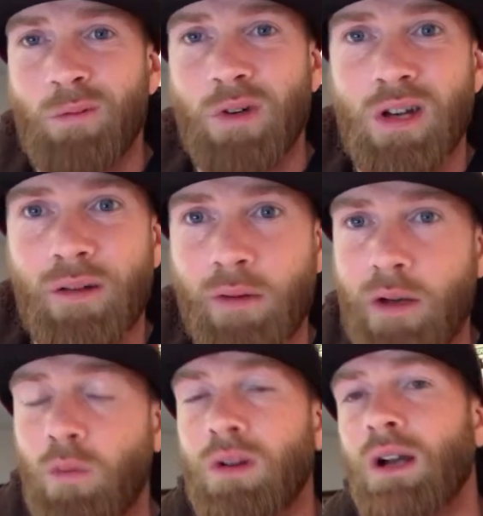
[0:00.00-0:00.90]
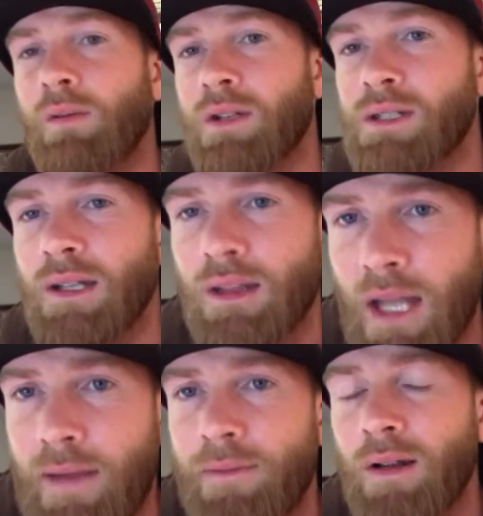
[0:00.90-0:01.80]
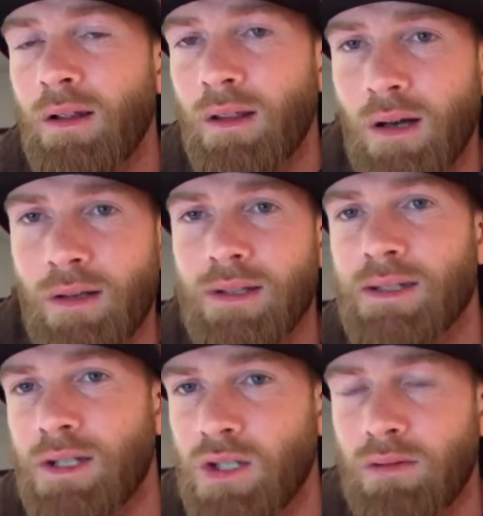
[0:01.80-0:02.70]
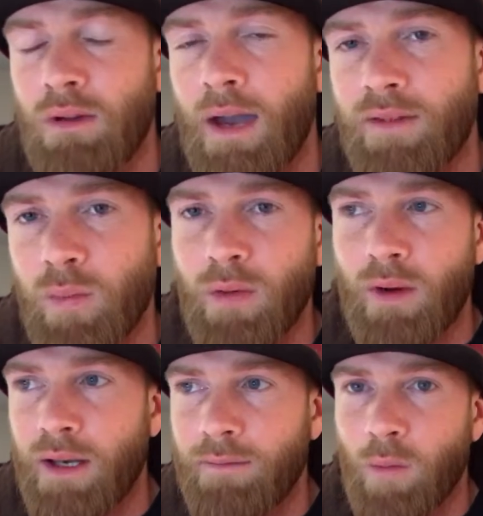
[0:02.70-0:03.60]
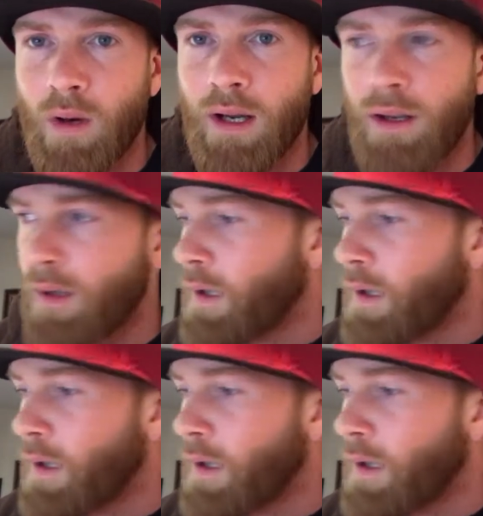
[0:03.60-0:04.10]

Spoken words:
And recovery is a lifelong decision. You have to be ready for it.